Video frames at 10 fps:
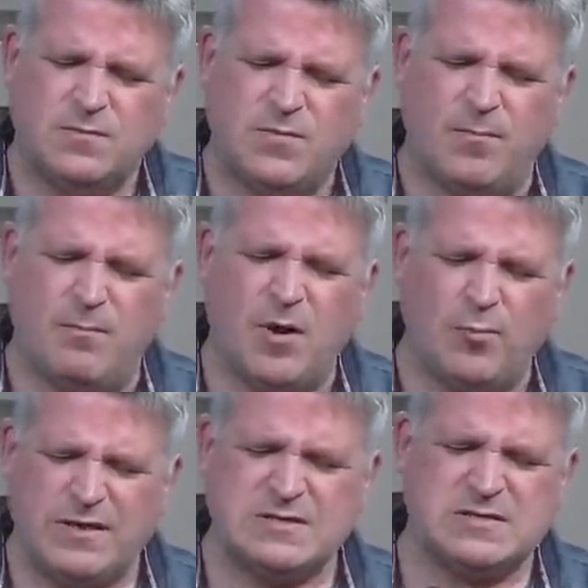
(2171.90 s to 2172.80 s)
the
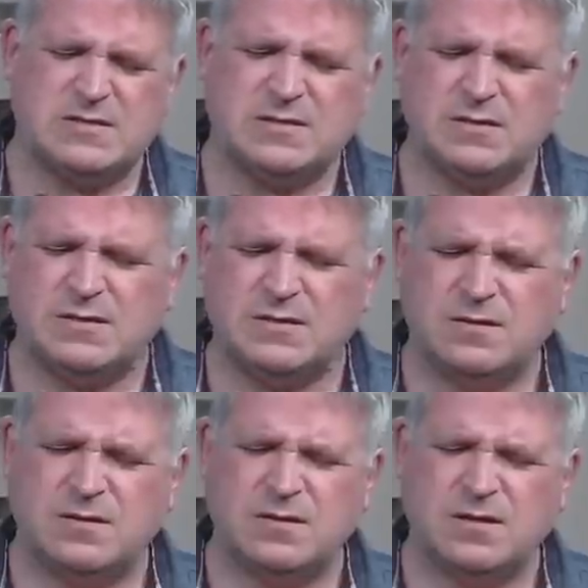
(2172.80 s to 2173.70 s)
moment
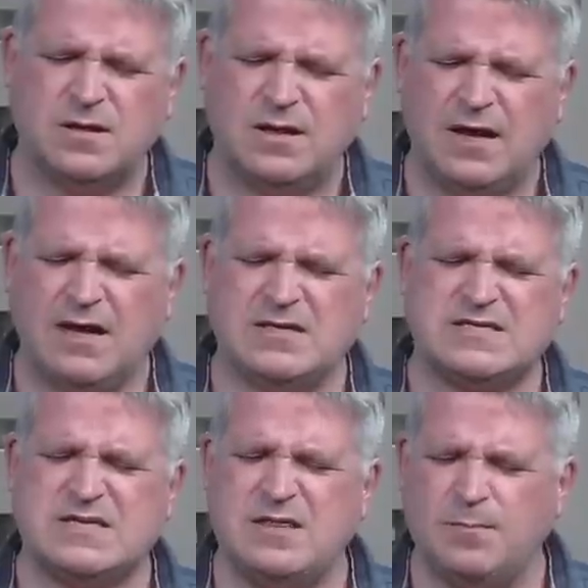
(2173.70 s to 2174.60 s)
and to
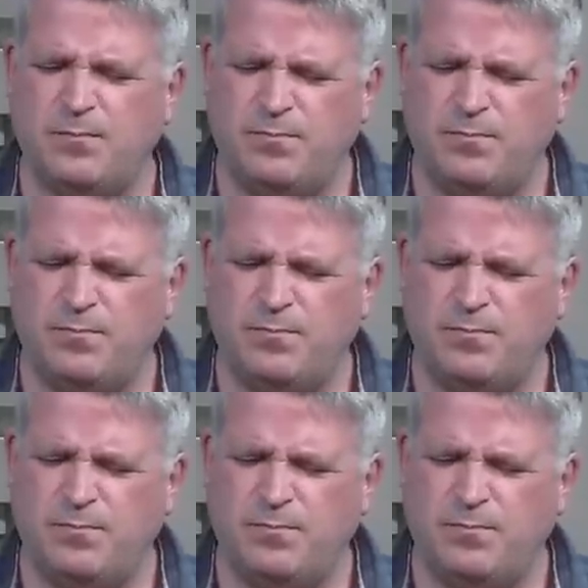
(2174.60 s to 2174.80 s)
see the